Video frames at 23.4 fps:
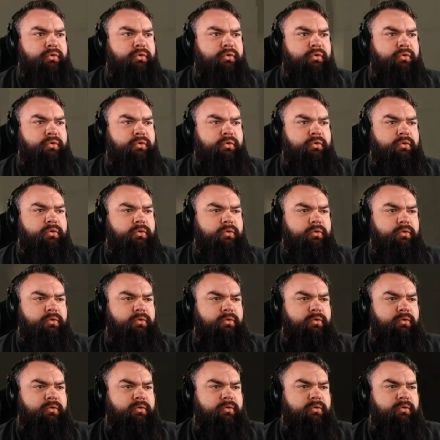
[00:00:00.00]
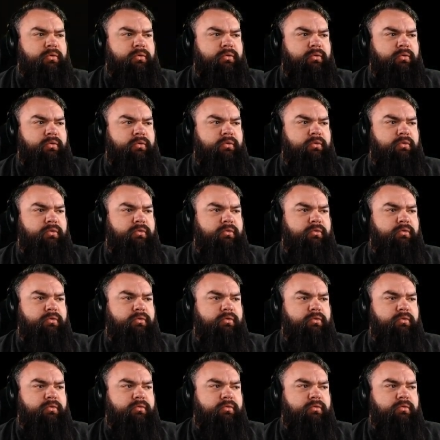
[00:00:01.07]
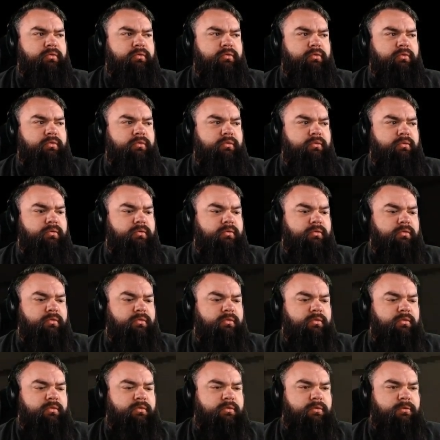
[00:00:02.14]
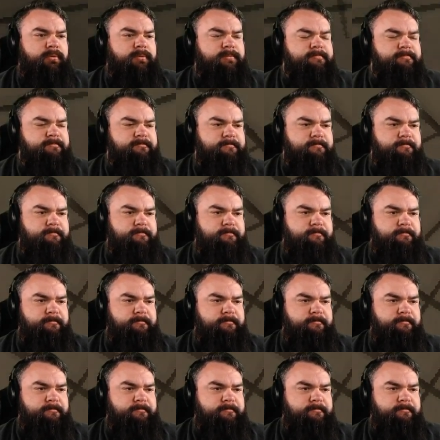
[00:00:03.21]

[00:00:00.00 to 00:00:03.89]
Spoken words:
No one is speaking in this clip.